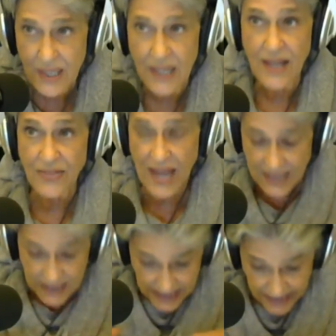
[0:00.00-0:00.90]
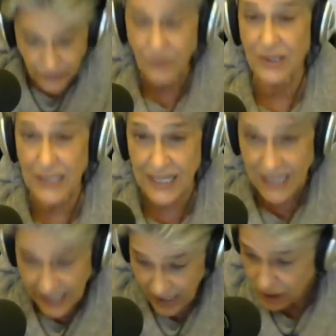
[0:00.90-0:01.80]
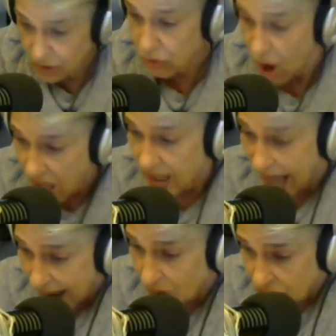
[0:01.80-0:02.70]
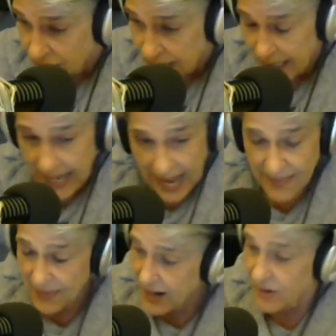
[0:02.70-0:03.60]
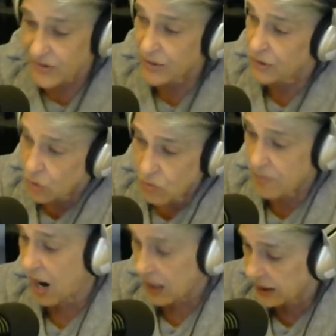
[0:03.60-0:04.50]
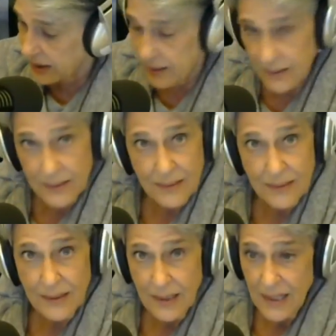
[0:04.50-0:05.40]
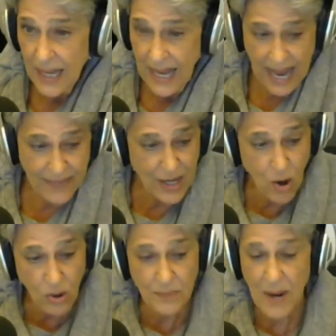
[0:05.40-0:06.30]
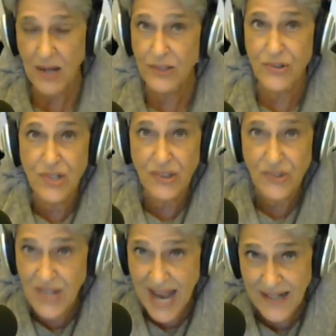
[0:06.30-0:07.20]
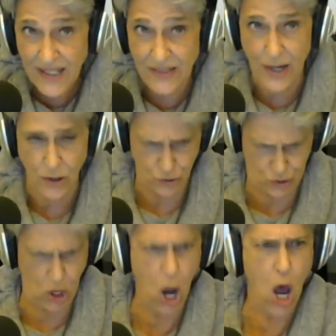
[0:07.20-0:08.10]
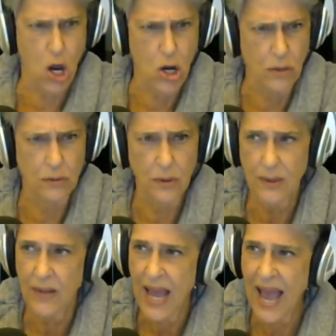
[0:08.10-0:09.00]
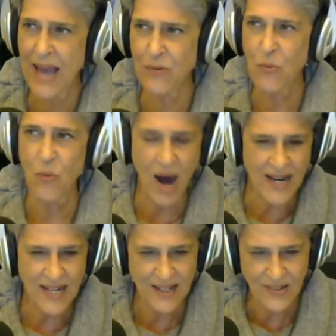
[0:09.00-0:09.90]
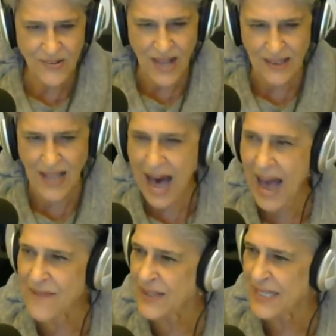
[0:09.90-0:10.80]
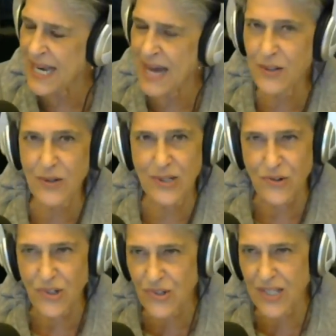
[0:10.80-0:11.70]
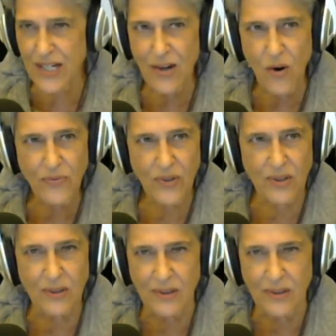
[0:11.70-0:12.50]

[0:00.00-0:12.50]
they literally crawl out, and there's a new Mark, and the old Mark is still standing there. Stay. And one is alive, and the other is just the over.